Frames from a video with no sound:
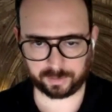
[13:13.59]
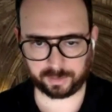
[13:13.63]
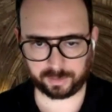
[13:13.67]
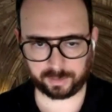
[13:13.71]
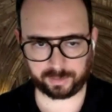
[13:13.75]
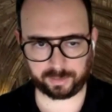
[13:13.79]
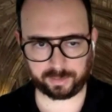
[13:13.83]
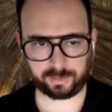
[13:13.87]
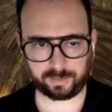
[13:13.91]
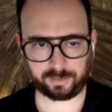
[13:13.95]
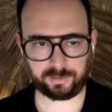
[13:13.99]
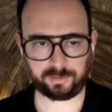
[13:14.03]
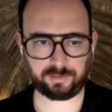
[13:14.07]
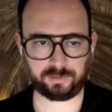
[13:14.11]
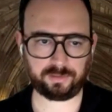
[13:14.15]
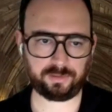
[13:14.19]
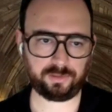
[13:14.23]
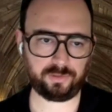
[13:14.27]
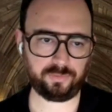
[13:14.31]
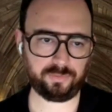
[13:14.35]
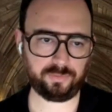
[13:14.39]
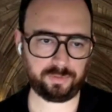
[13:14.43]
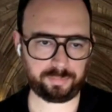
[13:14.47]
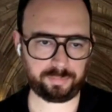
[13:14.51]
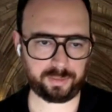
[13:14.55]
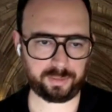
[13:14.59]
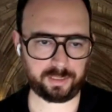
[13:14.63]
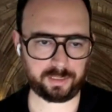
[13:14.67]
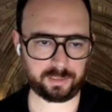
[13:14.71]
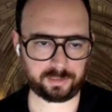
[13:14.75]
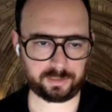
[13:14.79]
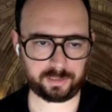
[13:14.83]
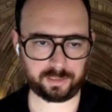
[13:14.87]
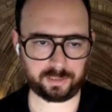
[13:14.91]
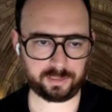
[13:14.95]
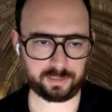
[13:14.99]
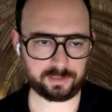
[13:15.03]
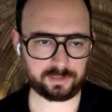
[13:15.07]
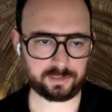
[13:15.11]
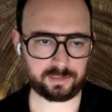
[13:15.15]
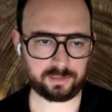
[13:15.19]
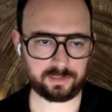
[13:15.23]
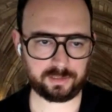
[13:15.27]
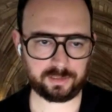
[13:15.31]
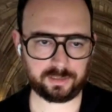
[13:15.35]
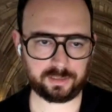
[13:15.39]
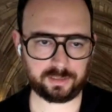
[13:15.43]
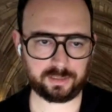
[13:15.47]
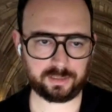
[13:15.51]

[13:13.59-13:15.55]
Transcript: And you would pick a test.